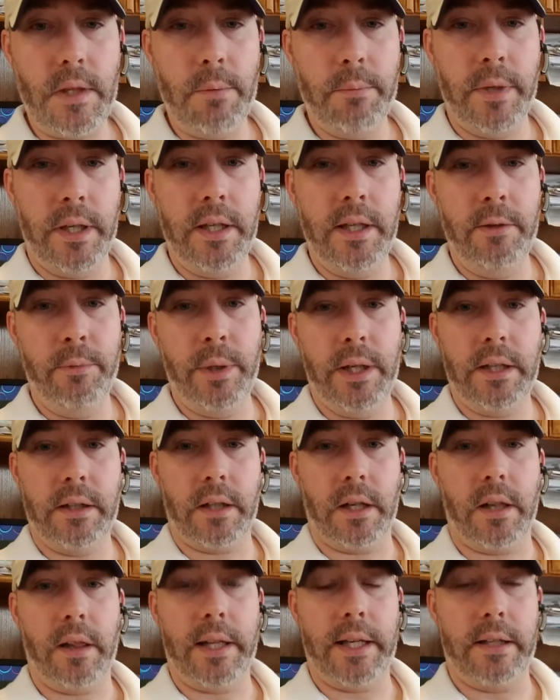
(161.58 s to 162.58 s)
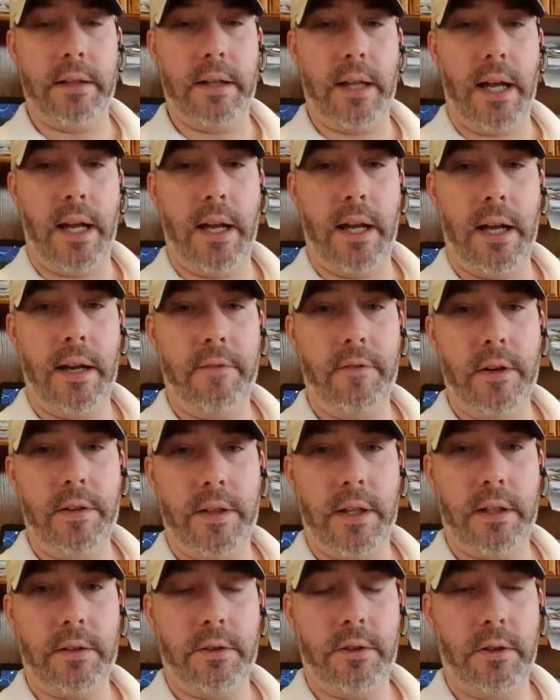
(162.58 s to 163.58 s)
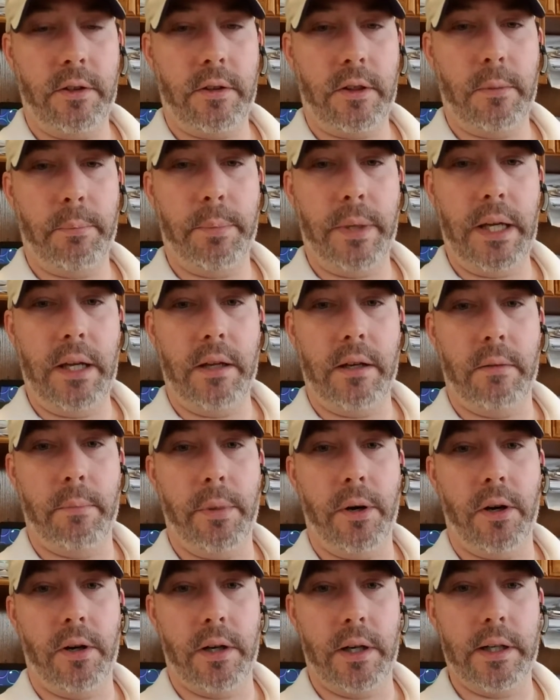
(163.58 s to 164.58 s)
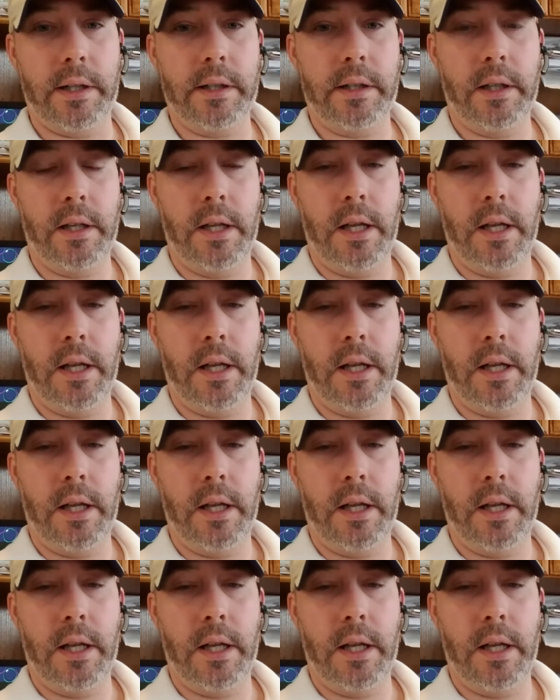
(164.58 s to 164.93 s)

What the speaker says: But he went and cleaned everything, took the bed apart,